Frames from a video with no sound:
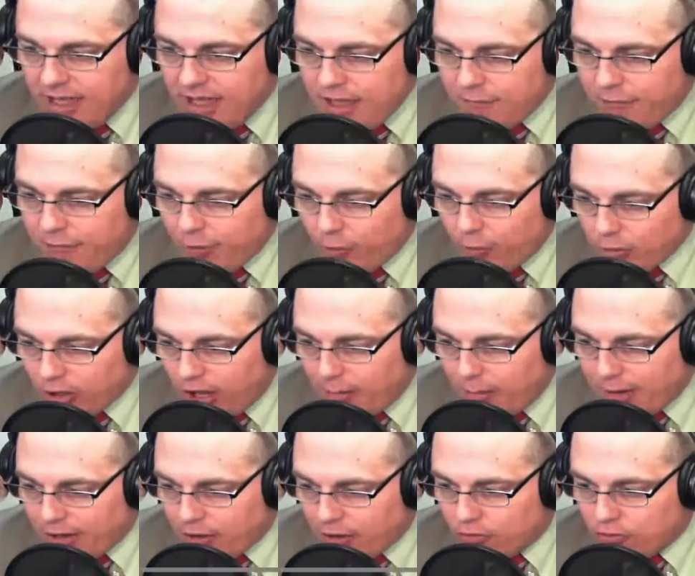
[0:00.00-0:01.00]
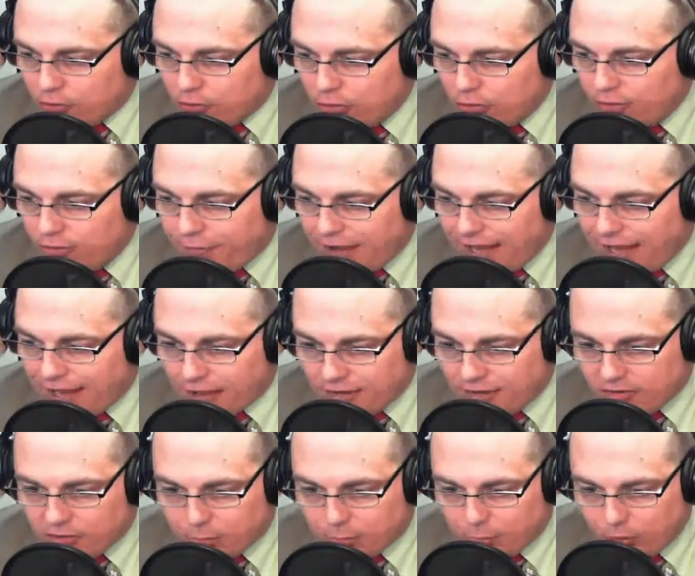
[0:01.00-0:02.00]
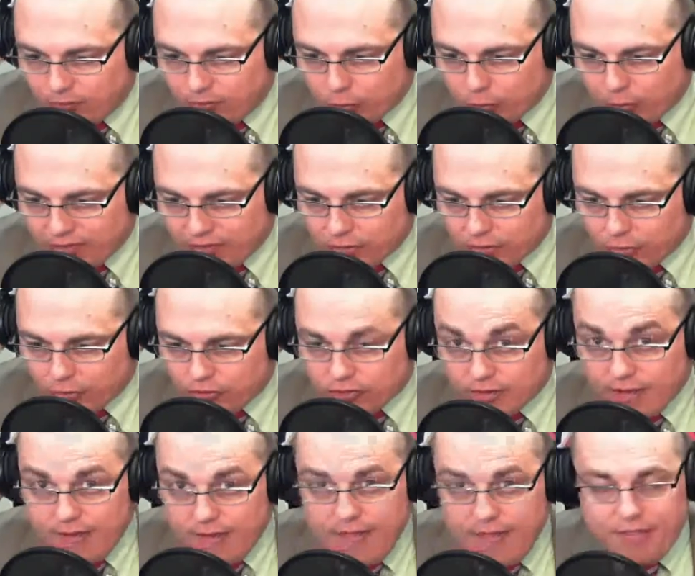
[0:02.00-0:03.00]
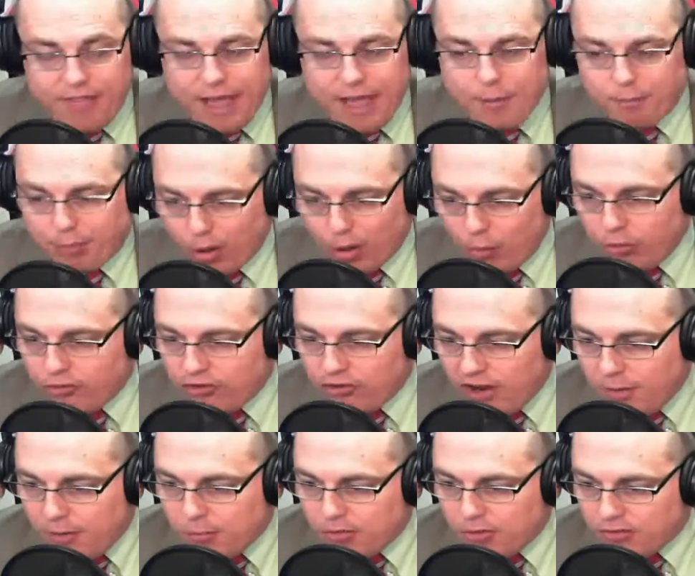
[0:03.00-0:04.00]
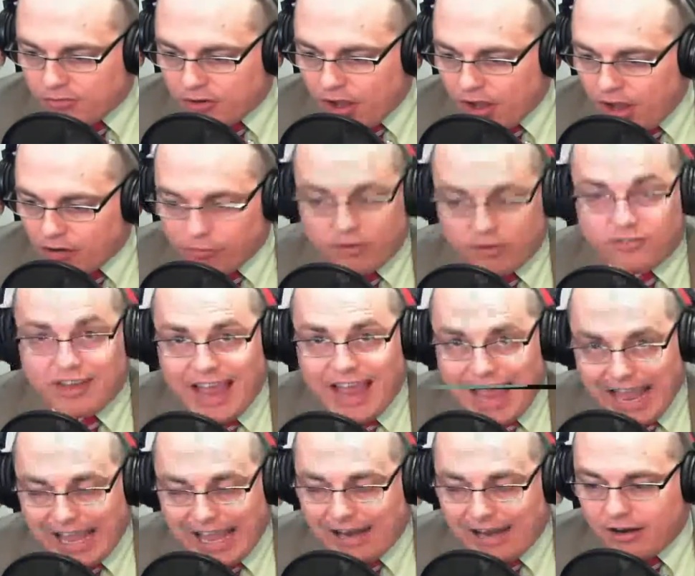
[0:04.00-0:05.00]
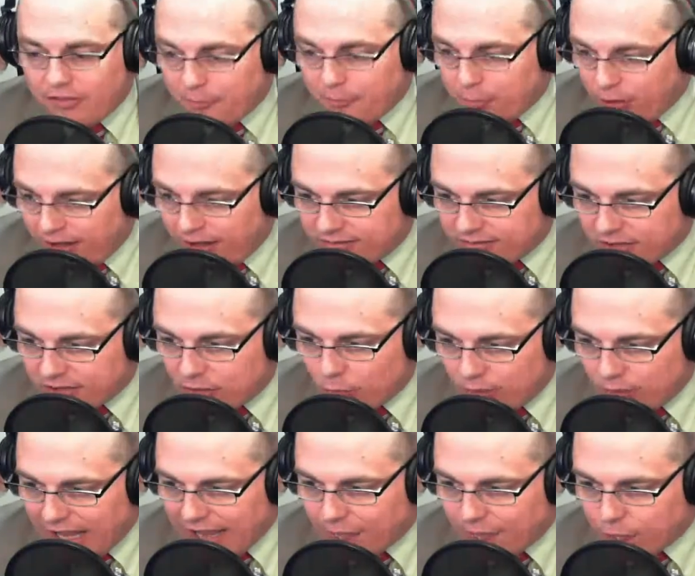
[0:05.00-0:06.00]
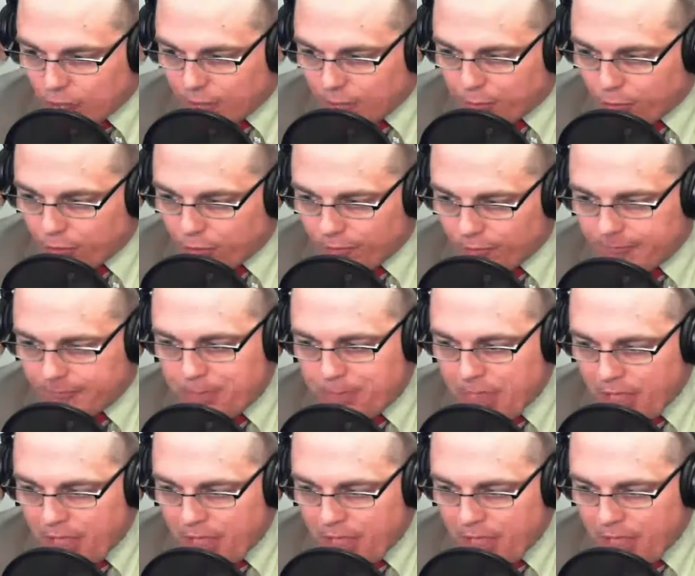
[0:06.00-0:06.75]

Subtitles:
federal lawmakers could file a disapproval resolution that both chambers of Congress and the president would have to approve.